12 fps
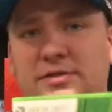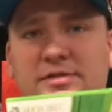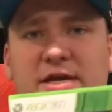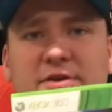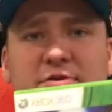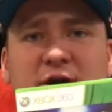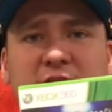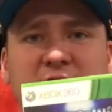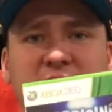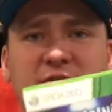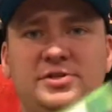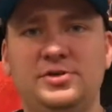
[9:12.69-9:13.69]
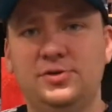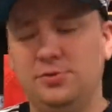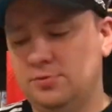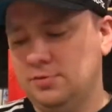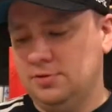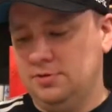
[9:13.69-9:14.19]
Dead Rising
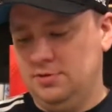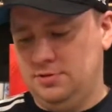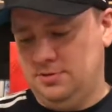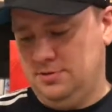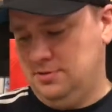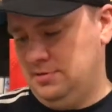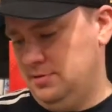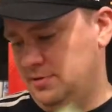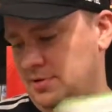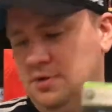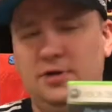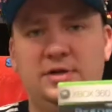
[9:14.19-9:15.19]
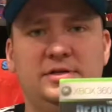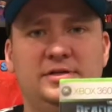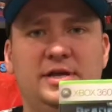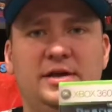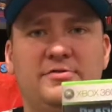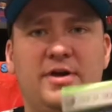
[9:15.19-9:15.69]
2.
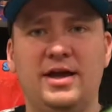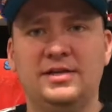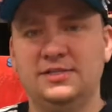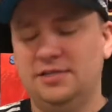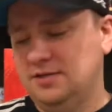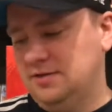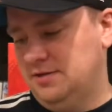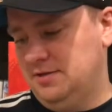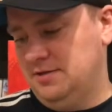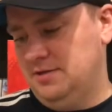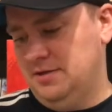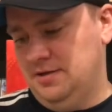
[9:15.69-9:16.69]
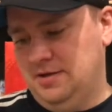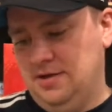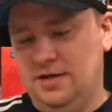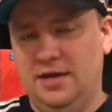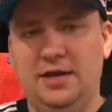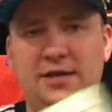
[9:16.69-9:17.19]
Dead Rising.
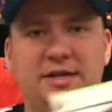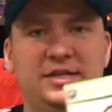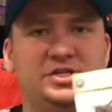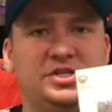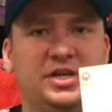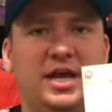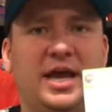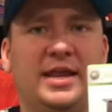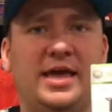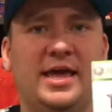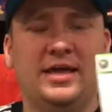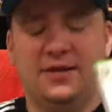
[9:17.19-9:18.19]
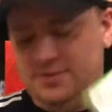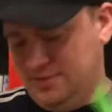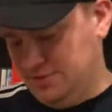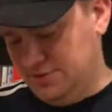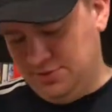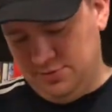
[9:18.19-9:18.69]
And Ninja Gaiden
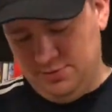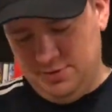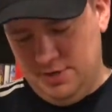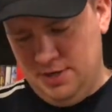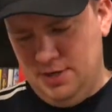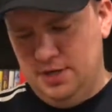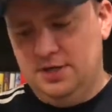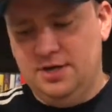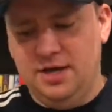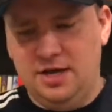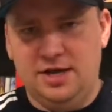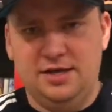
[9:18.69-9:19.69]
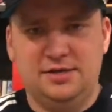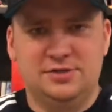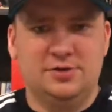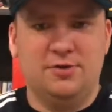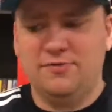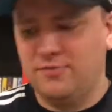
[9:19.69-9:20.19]
2.
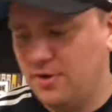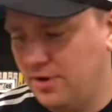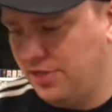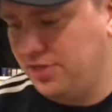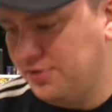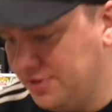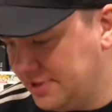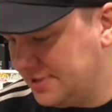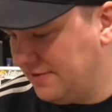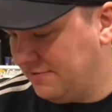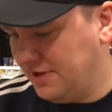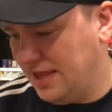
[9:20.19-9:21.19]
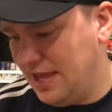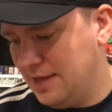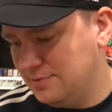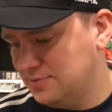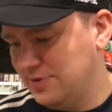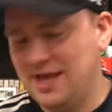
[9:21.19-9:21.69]
So overall 37
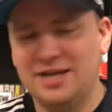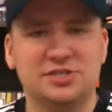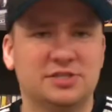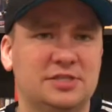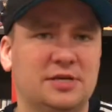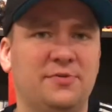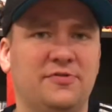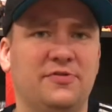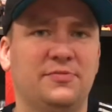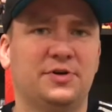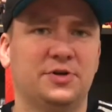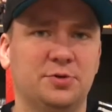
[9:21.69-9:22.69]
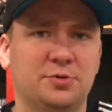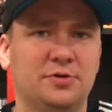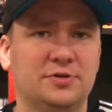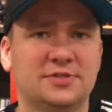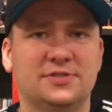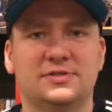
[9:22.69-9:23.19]
games, but actually some of them are
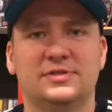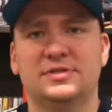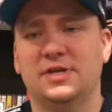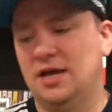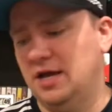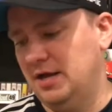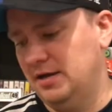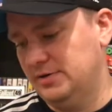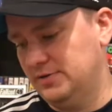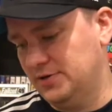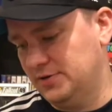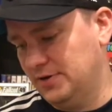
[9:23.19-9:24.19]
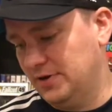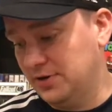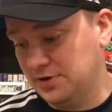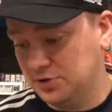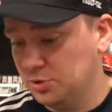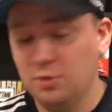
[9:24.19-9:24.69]
duals or
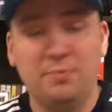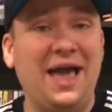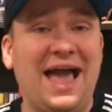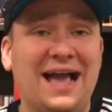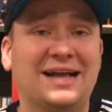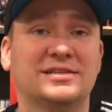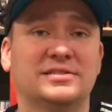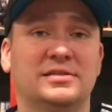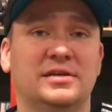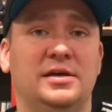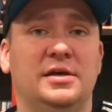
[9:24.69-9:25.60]
dual packs.